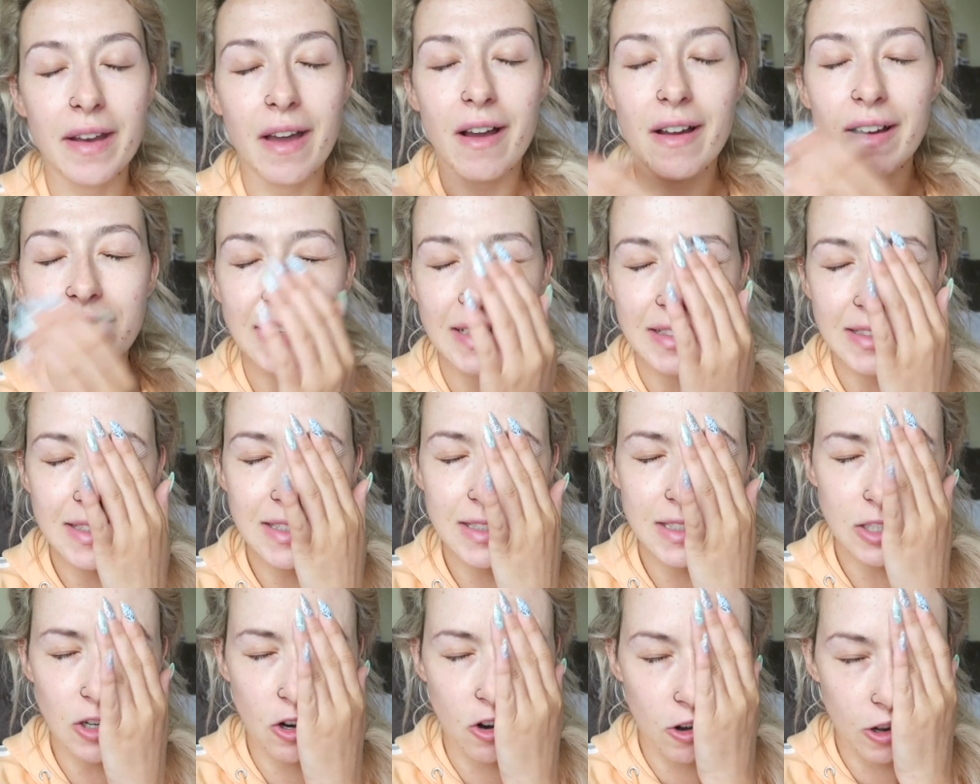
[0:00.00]
not
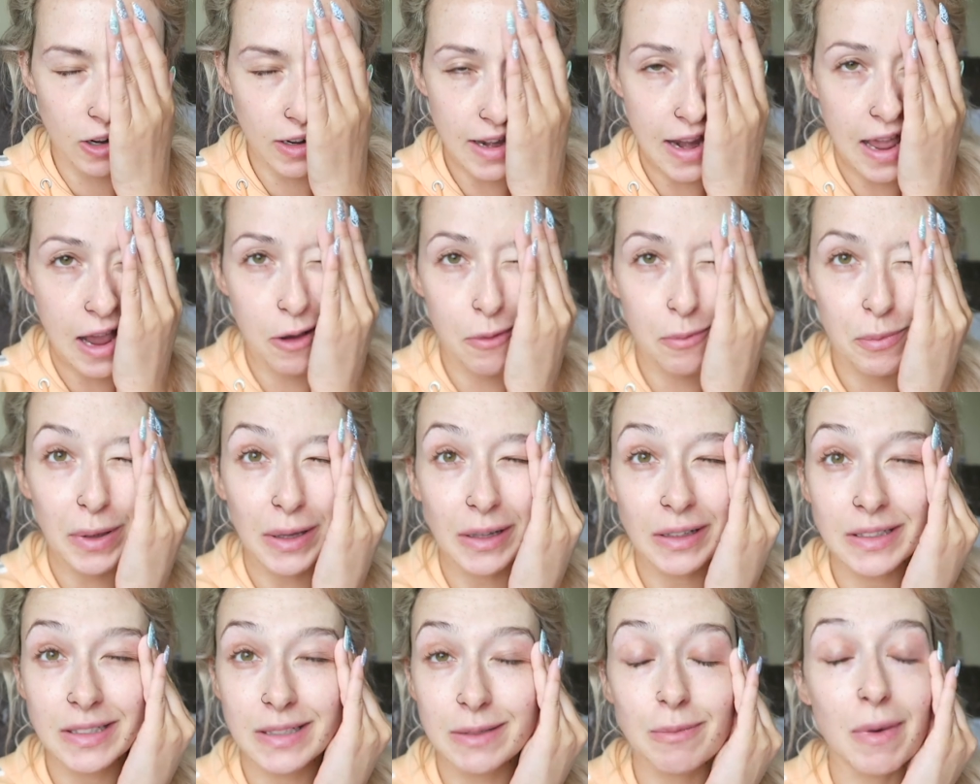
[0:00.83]
install now
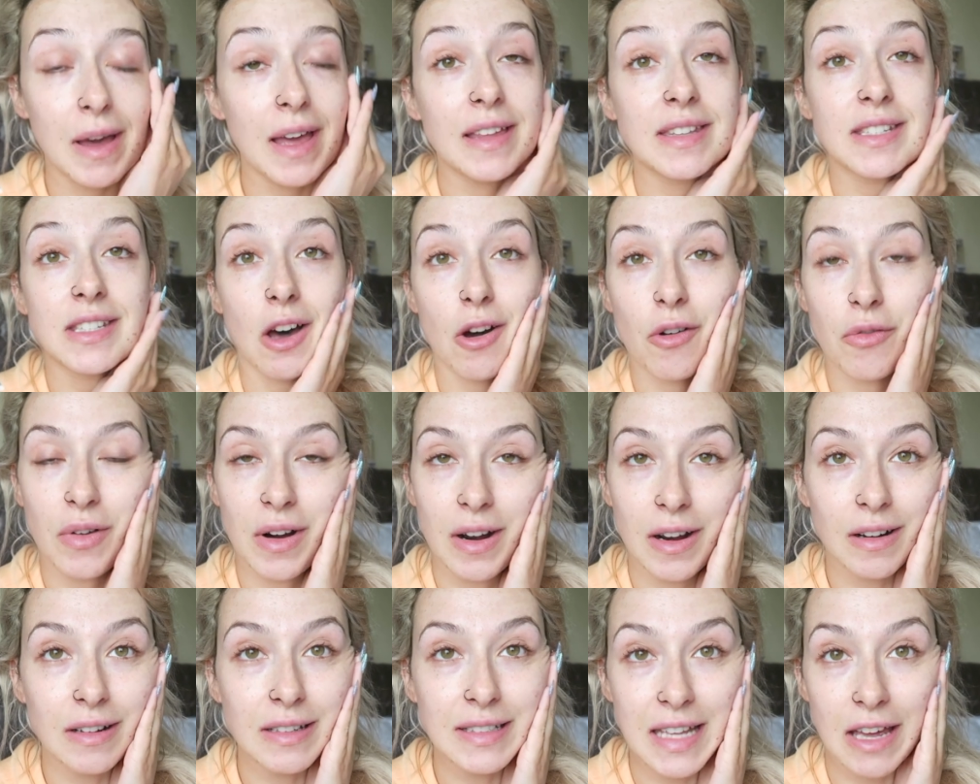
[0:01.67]
because my software